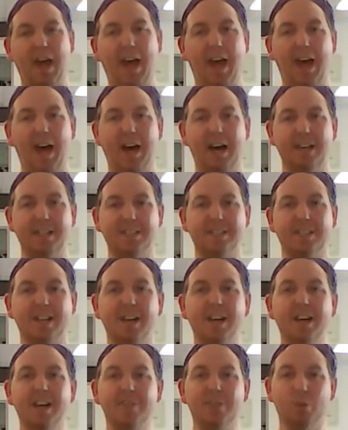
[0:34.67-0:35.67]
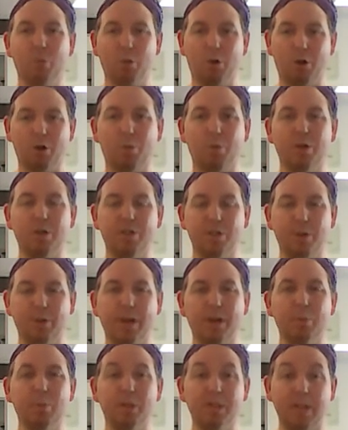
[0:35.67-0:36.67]
and the work we're
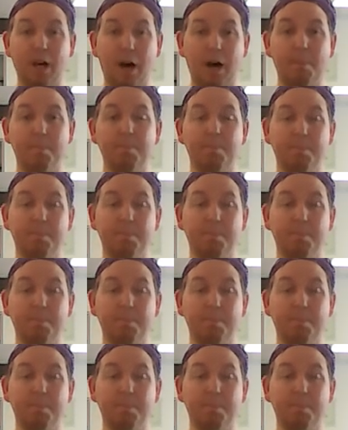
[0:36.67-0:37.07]
doing will not